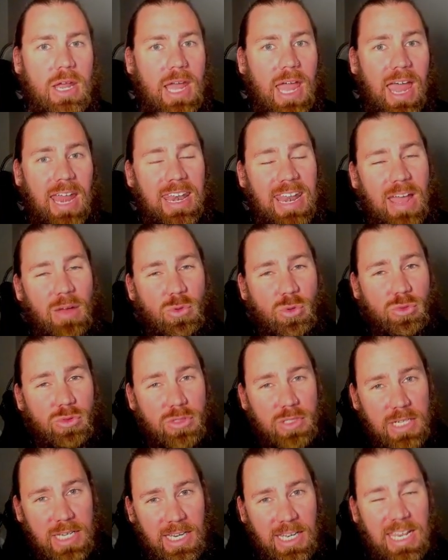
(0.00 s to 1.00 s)
and that will
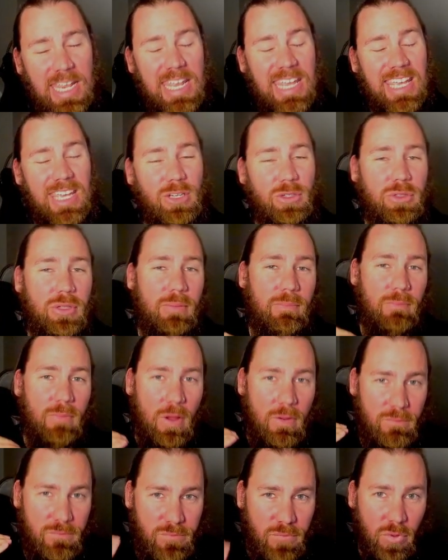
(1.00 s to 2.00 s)
nearly kill them
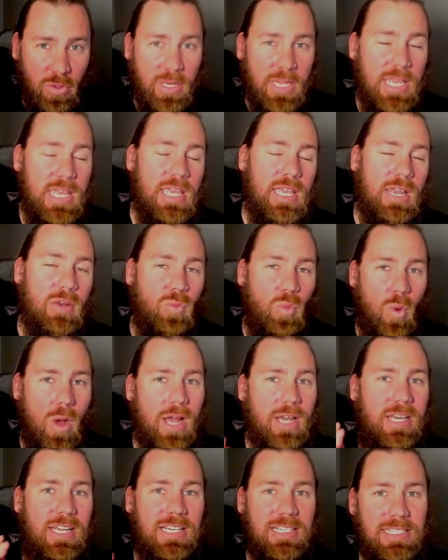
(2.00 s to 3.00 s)
fully in
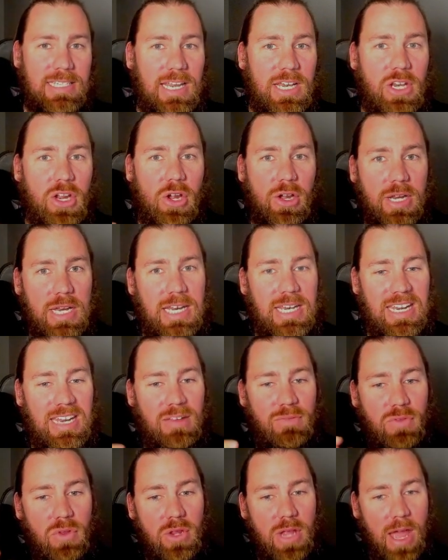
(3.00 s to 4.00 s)
one Incendio hit
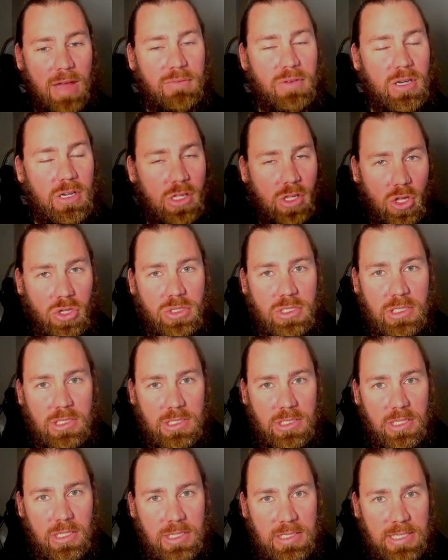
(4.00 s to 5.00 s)
if you have it closest
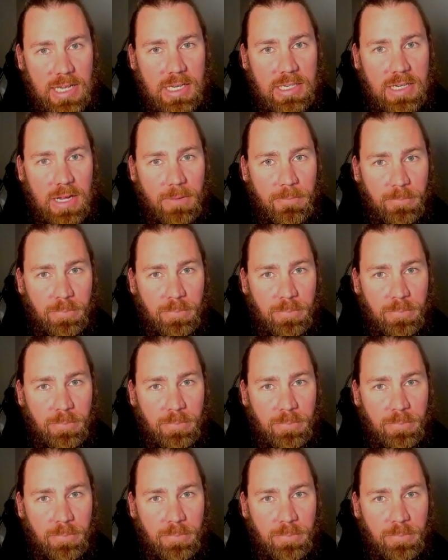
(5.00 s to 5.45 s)
to the center.